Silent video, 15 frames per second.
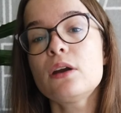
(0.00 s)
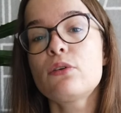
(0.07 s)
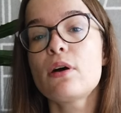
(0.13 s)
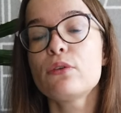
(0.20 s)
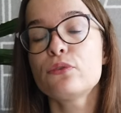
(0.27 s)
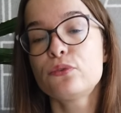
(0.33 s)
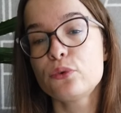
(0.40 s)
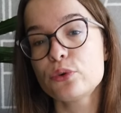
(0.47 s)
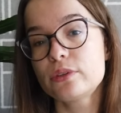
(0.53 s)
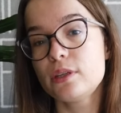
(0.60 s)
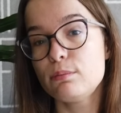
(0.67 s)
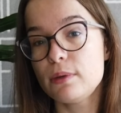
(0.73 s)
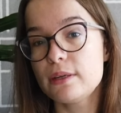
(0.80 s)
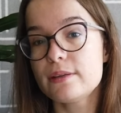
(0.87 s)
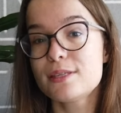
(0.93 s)
around
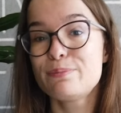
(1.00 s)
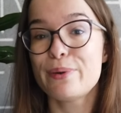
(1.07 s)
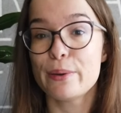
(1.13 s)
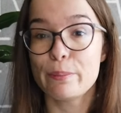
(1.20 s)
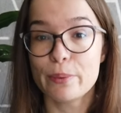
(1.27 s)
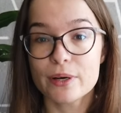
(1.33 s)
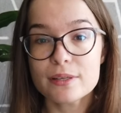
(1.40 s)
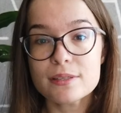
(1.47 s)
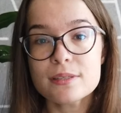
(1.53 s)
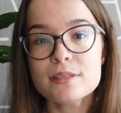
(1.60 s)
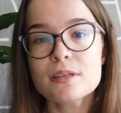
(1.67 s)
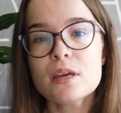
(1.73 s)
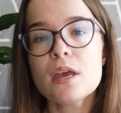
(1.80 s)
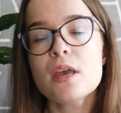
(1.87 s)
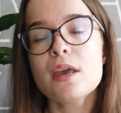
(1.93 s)
40 minutes by bus,